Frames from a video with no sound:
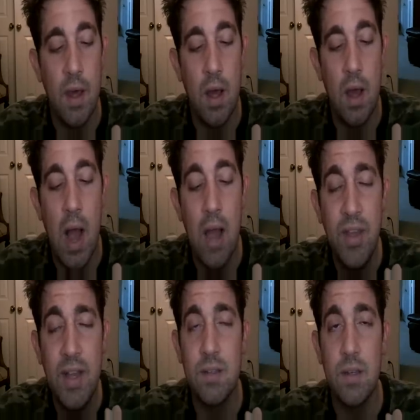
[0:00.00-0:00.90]
I
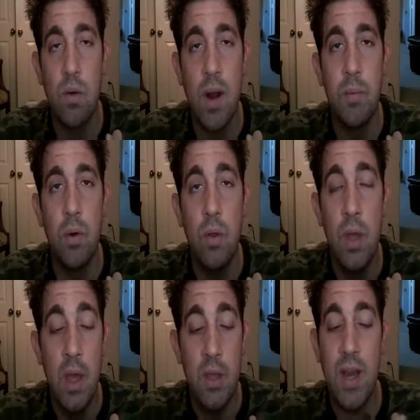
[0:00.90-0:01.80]
think it's incredible.
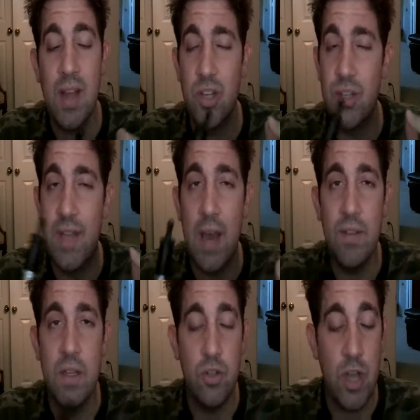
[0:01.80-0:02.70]
You guys should
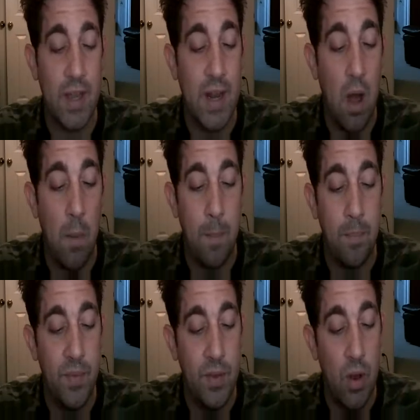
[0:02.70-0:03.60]
definitely check it out.
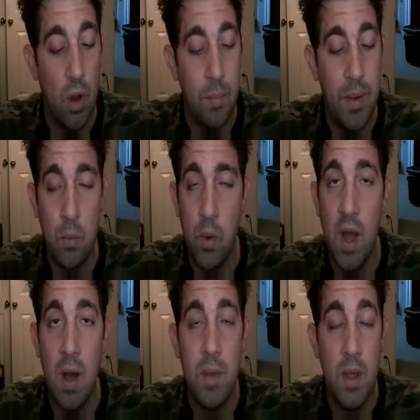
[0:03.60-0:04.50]
You know, pick
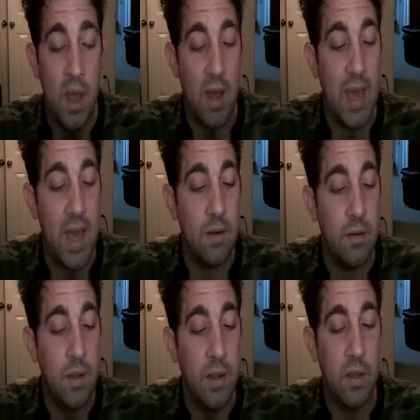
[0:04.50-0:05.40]
one up. Again,
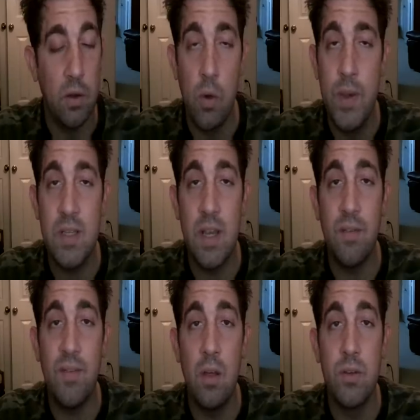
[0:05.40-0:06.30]
you know, go easy on
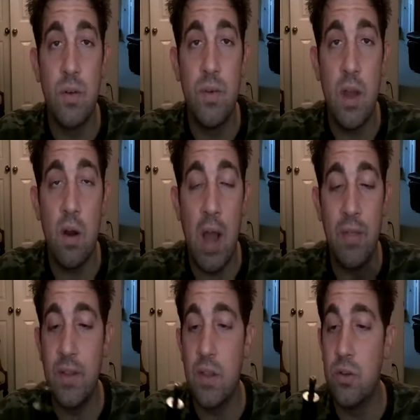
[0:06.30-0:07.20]
the fellows over there. I
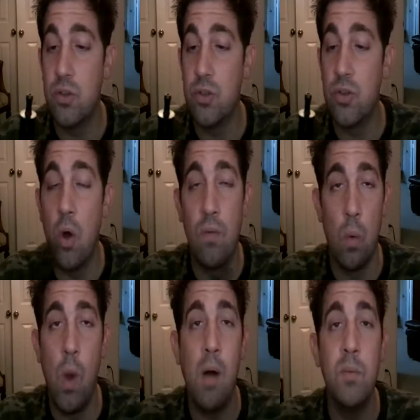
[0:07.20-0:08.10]
think they're just
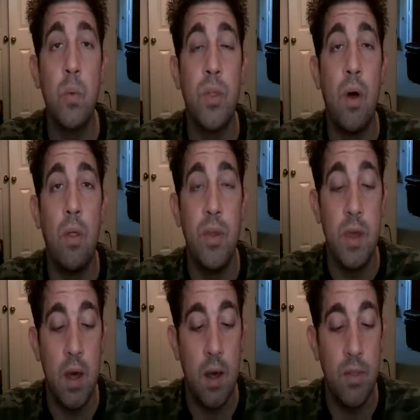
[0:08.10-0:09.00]
overwhelmed with all
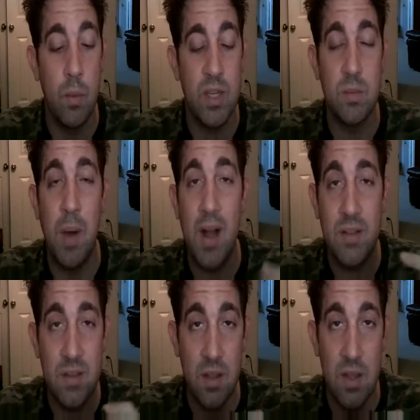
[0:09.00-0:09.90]
the
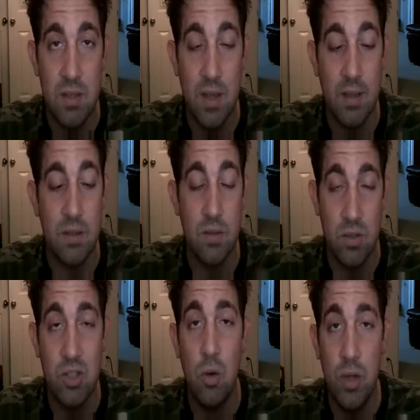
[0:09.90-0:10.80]
response to these things because they're
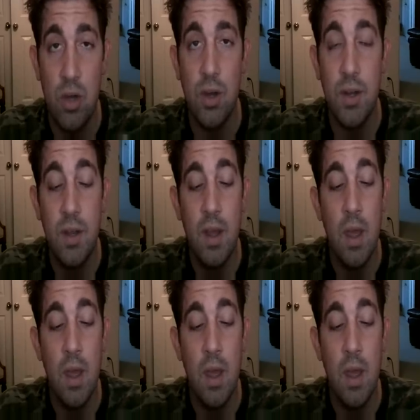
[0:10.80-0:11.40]
so good.